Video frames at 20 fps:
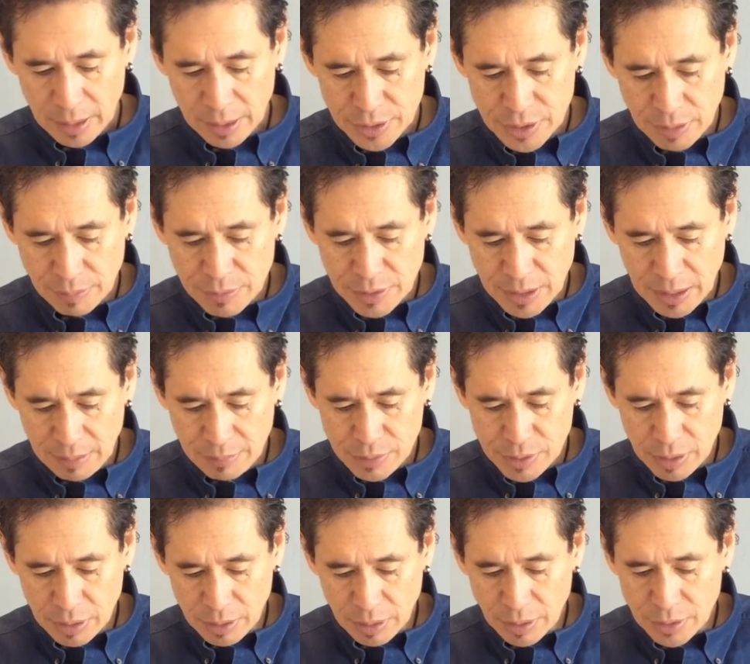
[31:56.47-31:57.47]

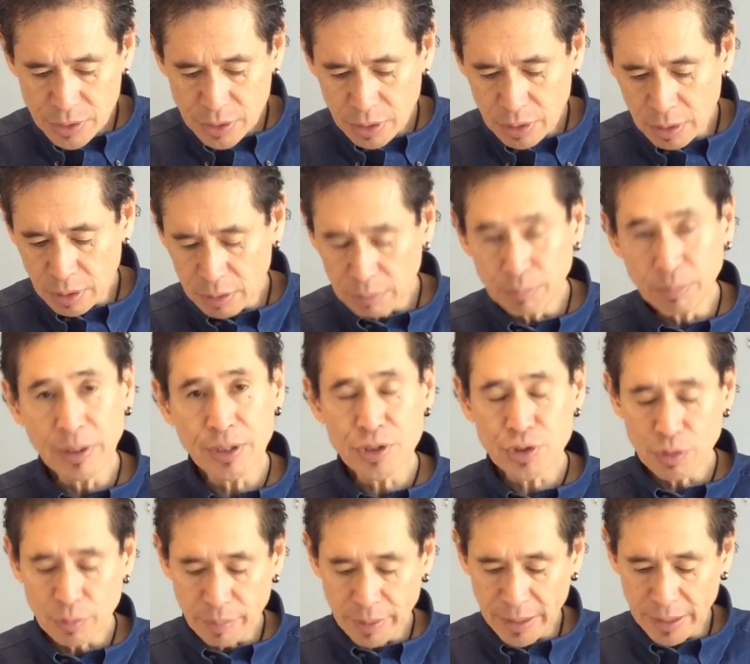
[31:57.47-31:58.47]
Sometimes they're also called
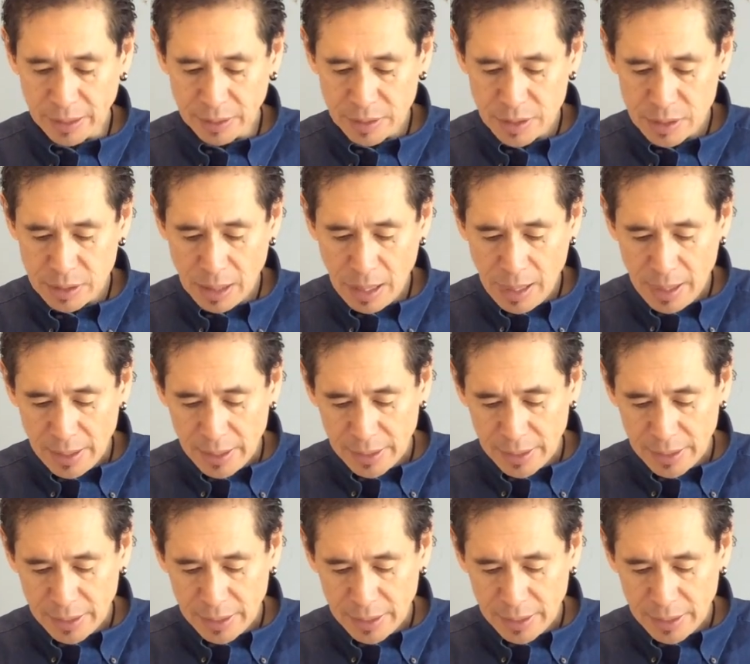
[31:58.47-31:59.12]
blister packs.